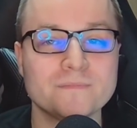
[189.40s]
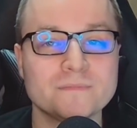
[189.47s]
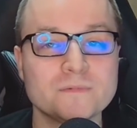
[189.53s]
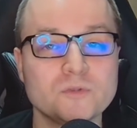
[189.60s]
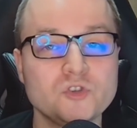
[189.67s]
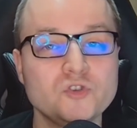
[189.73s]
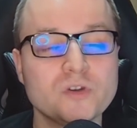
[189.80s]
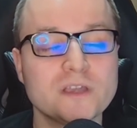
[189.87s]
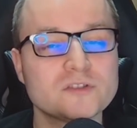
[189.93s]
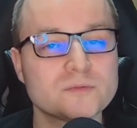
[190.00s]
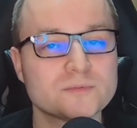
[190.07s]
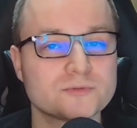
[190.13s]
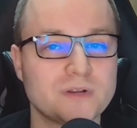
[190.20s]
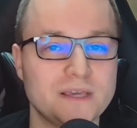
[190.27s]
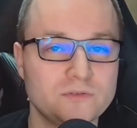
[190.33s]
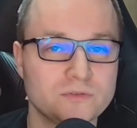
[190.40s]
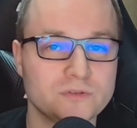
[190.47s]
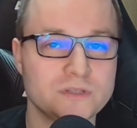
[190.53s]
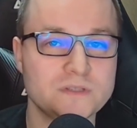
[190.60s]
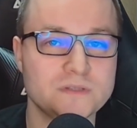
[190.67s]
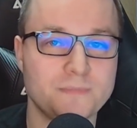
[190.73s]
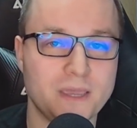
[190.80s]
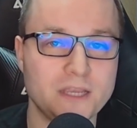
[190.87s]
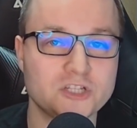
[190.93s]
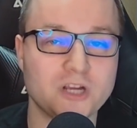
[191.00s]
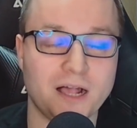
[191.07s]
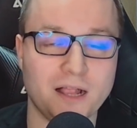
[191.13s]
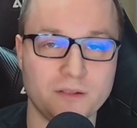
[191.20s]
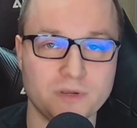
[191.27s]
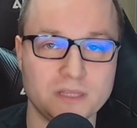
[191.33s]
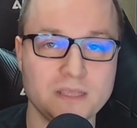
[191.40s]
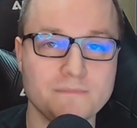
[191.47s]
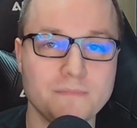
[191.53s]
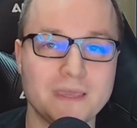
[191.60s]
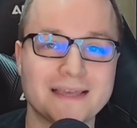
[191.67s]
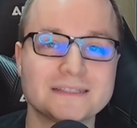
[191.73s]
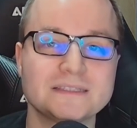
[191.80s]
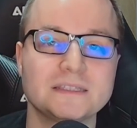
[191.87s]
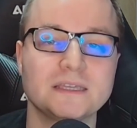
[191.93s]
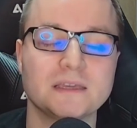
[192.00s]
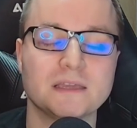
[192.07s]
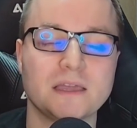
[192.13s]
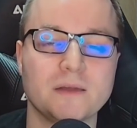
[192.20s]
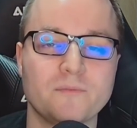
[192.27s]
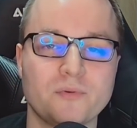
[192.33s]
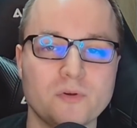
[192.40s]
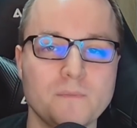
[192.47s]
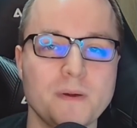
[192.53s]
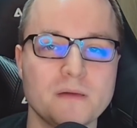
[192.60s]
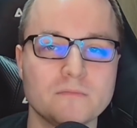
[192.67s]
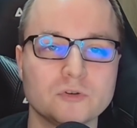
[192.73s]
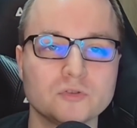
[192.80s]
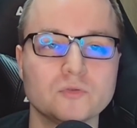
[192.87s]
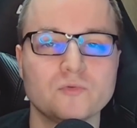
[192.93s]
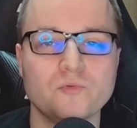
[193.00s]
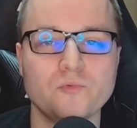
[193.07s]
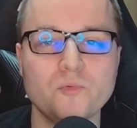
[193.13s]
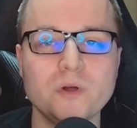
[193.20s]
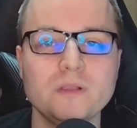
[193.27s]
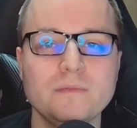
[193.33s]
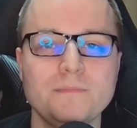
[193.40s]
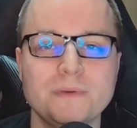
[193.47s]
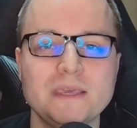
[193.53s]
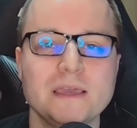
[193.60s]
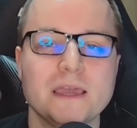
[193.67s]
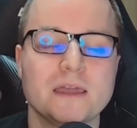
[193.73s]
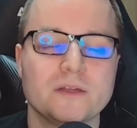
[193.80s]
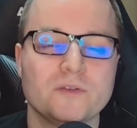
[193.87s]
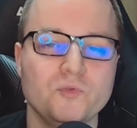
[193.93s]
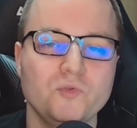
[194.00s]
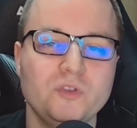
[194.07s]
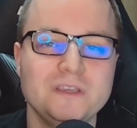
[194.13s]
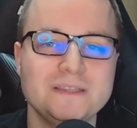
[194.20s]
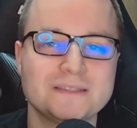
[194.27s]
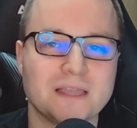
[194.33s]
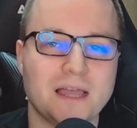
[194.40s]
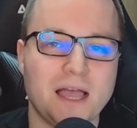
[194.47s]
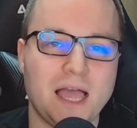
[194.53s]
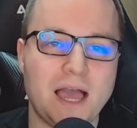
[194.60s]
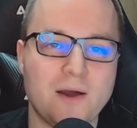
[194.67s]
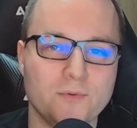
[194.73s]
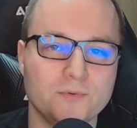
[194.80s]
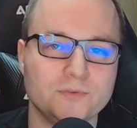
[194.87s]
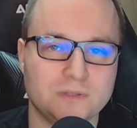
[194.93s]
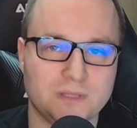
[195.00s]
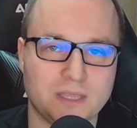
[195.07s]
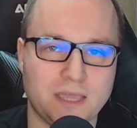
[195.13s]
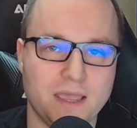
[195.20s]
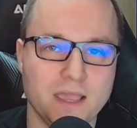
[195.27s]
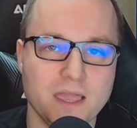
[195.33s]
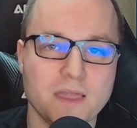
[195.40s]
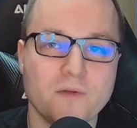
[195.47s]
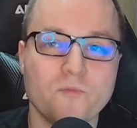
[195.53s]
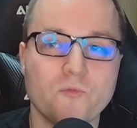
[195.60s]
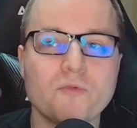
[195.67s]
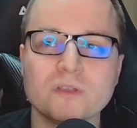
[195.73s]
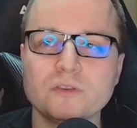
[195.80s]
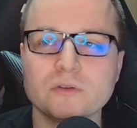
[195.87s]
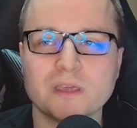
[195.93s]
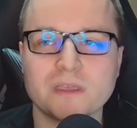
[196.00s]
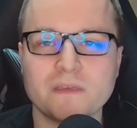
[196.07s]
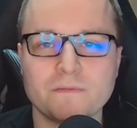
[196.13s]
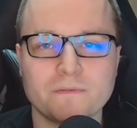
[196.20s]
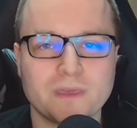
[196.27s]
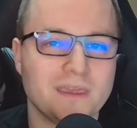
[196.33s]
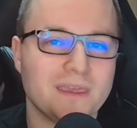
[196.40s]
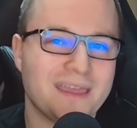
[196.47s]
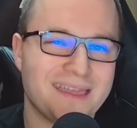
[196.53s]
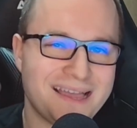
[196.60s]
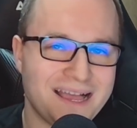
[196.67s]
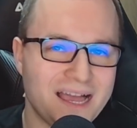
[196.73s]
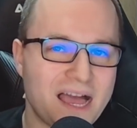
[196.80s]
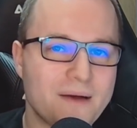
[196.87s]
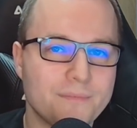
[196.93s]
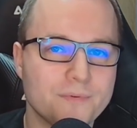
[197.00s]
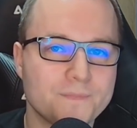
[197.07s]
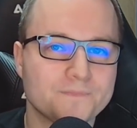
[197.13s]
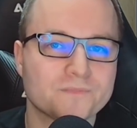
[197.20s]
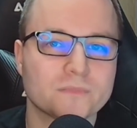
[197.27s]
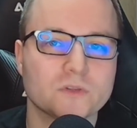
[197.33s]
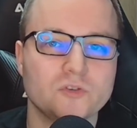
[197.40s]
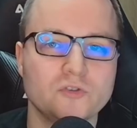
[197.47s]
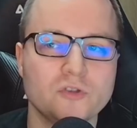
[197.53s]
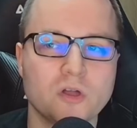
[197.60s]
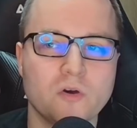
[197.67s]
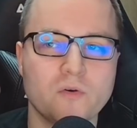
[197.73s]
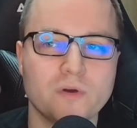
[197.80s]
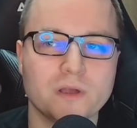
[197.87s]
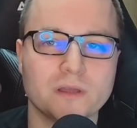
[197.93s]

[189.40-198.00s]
You can subscribe to this page already because the proper mod will be released out there. We want to have a hub, you know,